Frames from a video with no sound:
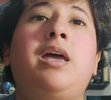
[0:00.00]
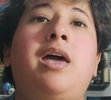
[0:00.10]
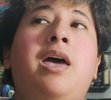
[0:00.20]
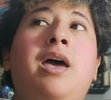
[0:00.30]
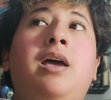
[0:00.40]

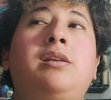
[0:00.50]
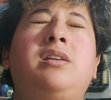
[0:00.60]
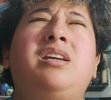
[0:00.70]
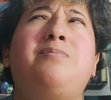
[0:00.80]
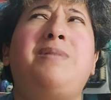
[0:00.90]

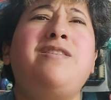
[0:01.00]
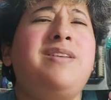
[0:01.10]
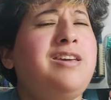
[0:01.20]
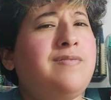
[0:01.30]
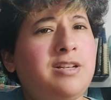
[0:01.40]
And maybe
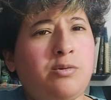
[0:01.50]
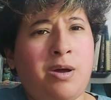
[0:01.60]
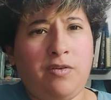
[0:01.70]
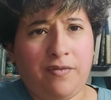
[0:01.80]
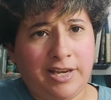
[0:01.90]
even to
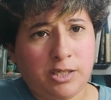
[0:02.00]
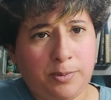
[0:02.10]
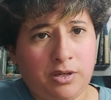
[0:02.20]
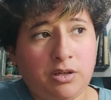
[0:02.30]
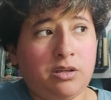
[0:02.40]
my
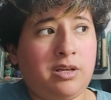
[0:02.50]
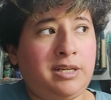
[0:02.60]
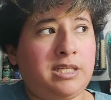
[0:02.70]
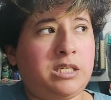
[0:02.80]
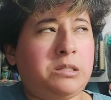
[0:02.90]
Facebook, that
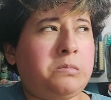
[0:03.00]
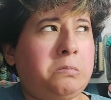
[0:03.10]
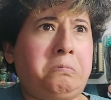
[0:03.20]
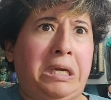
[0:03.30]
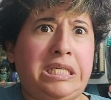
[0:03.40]
it's
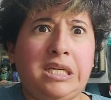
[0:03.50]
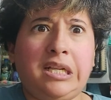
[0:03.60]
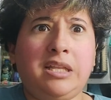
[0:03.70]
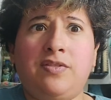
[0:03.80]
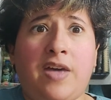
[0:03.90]

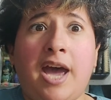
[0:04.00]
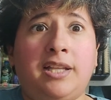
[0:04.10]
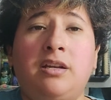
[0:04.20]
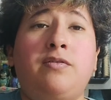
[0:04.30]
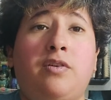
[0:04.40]
basically
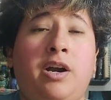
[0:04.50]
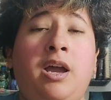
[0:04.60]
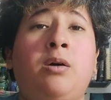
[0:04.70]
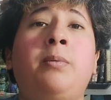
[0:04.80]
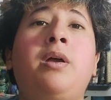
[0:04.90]
dead for
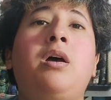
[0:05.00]
now.